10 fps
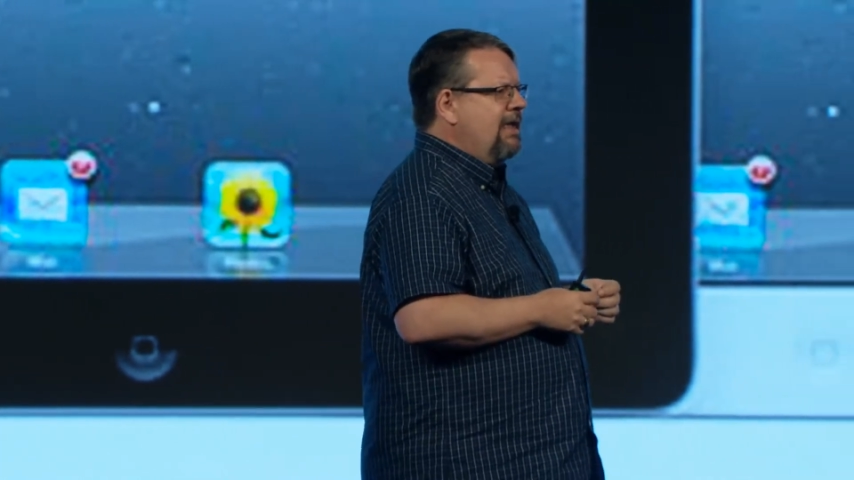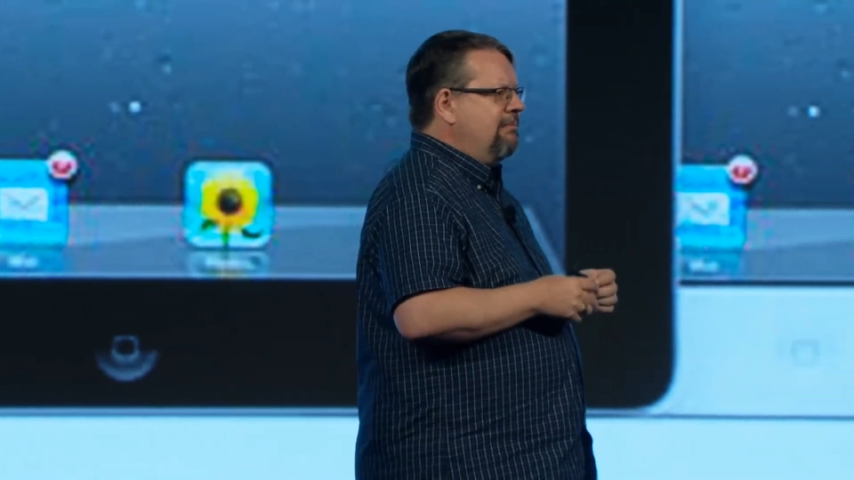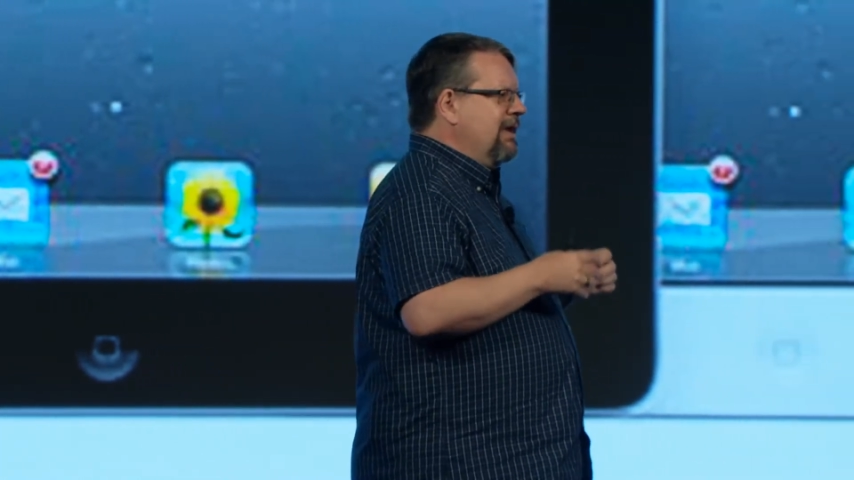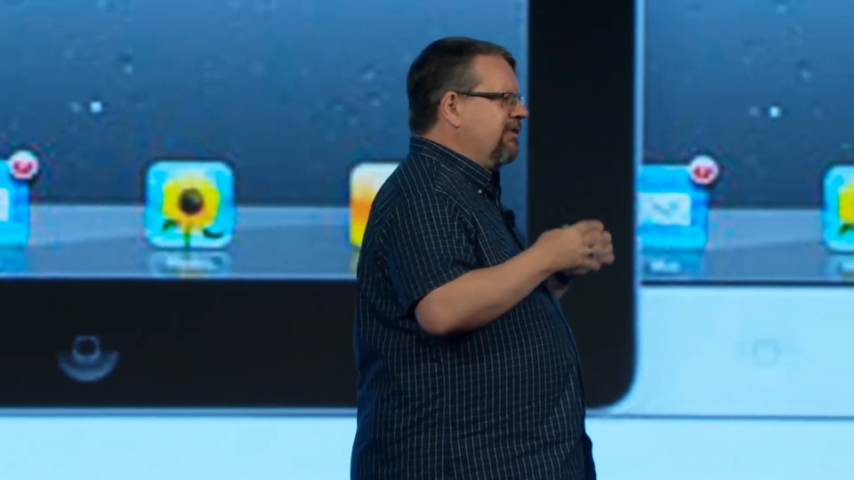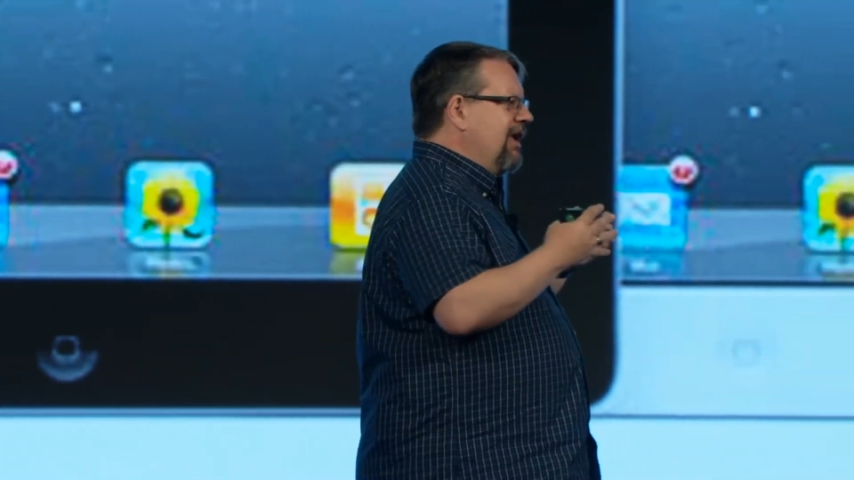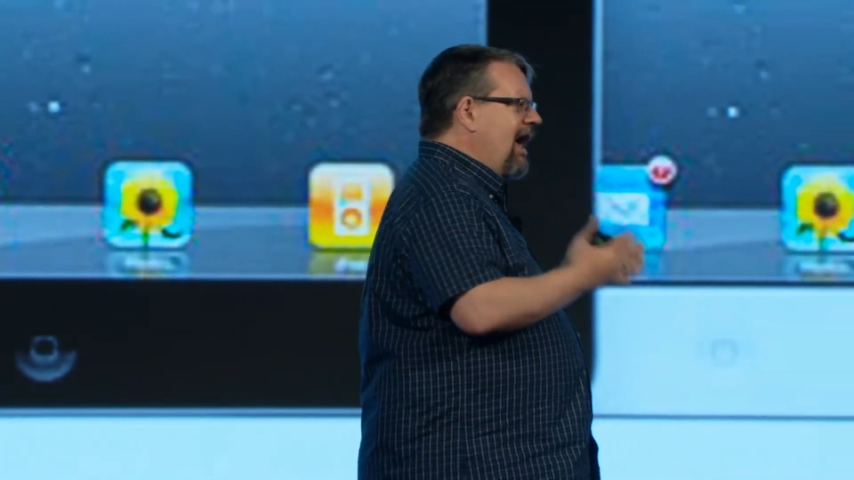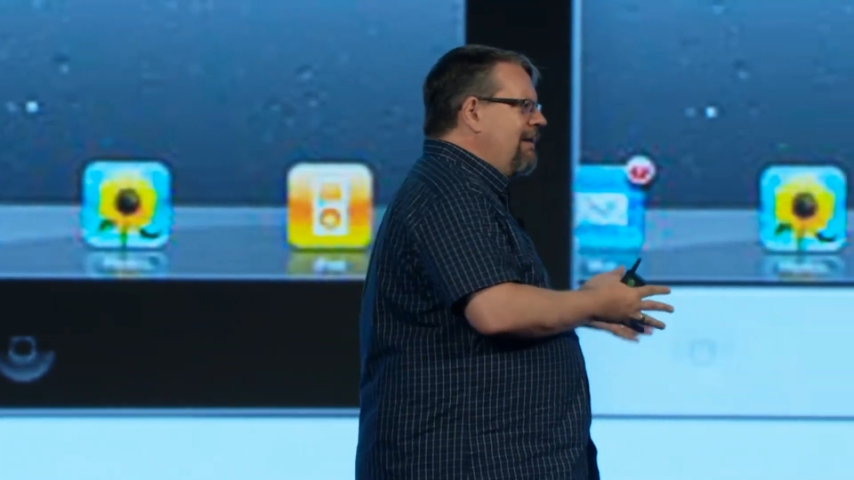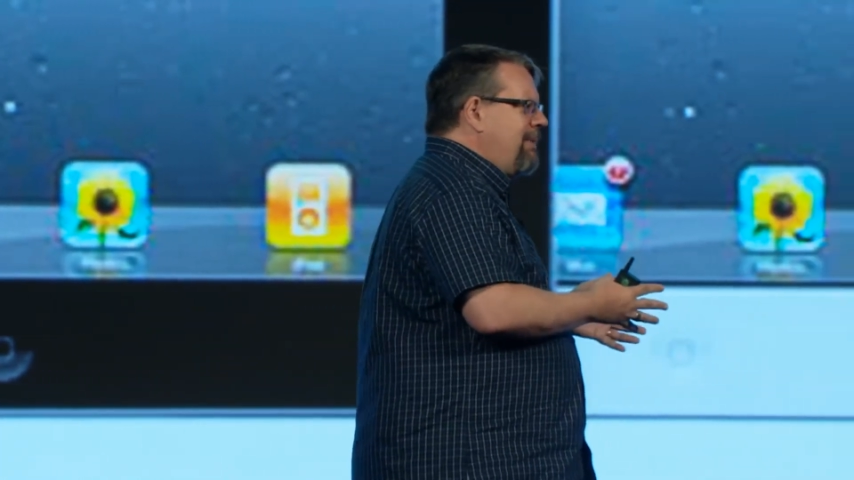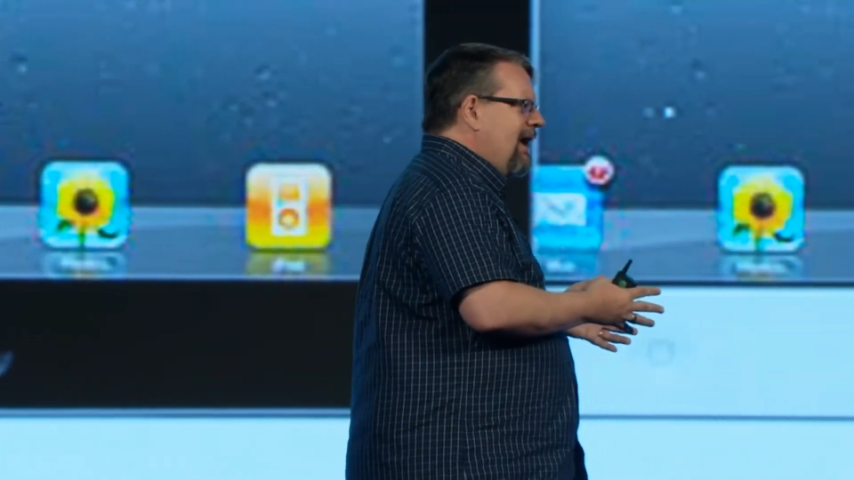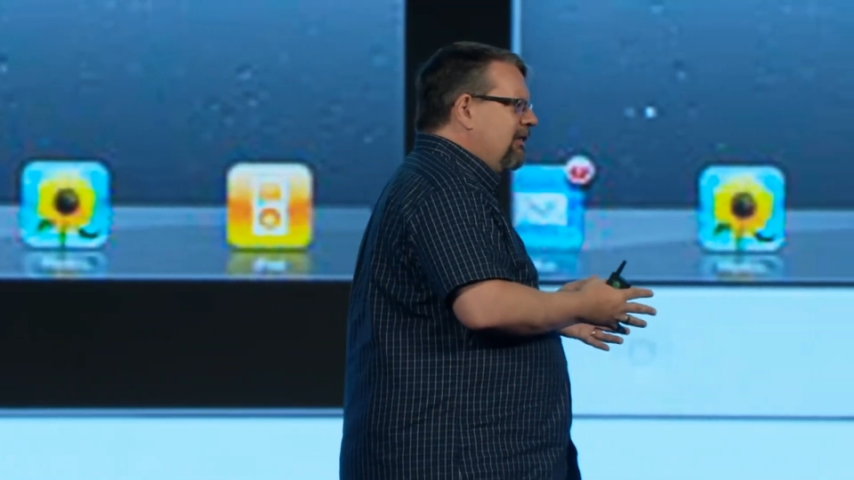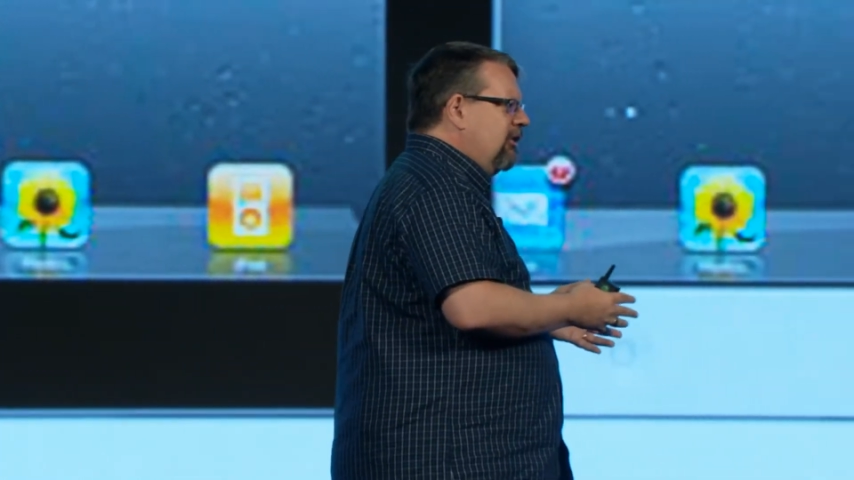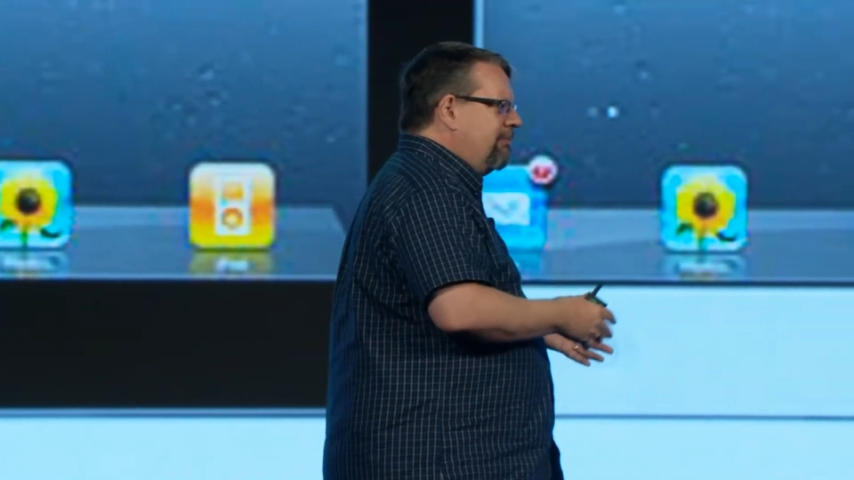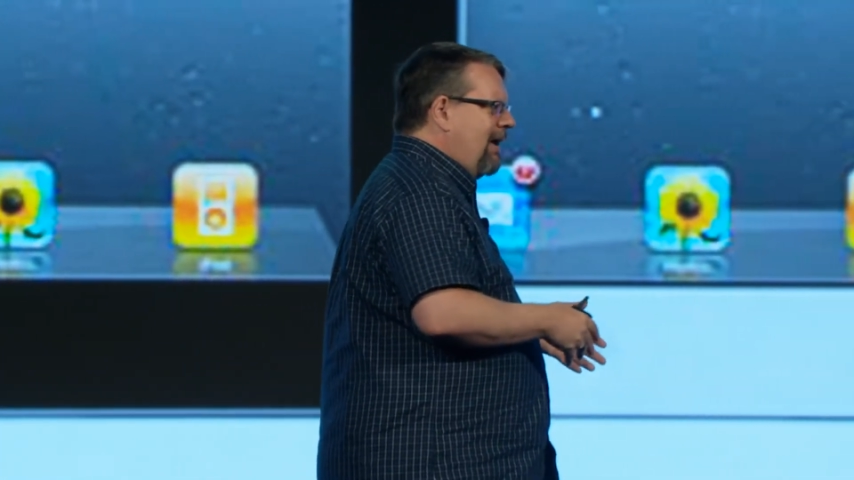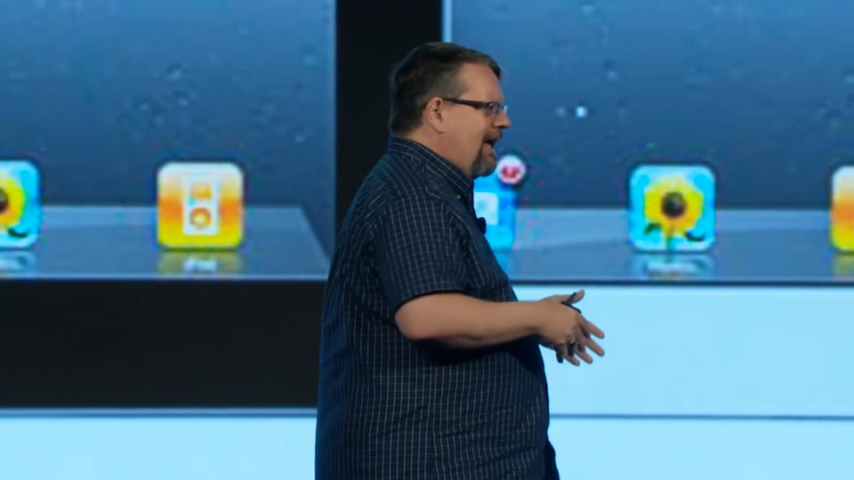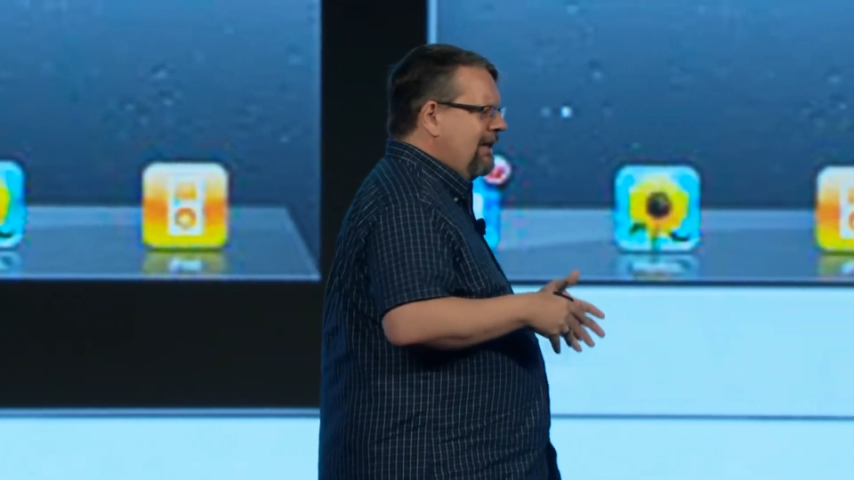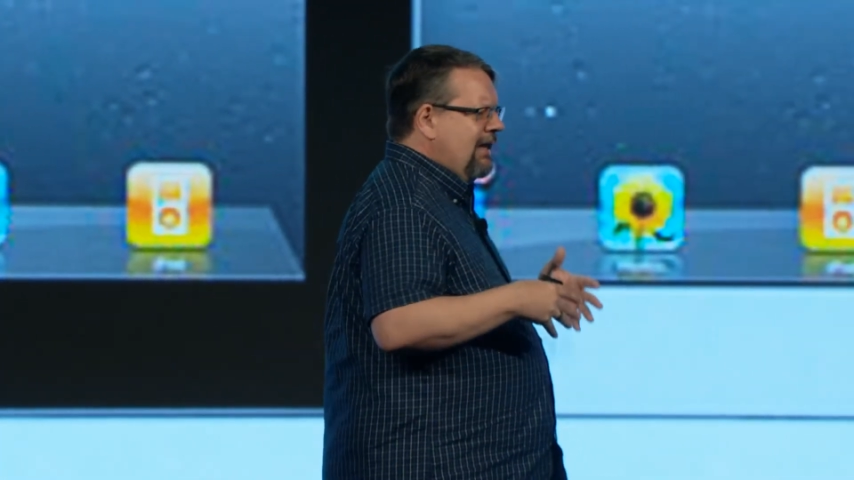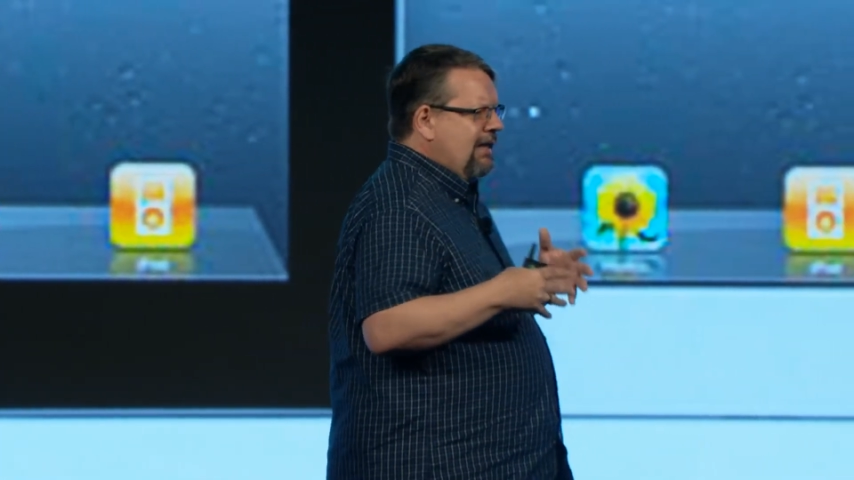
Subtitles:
makes the iPad look bad.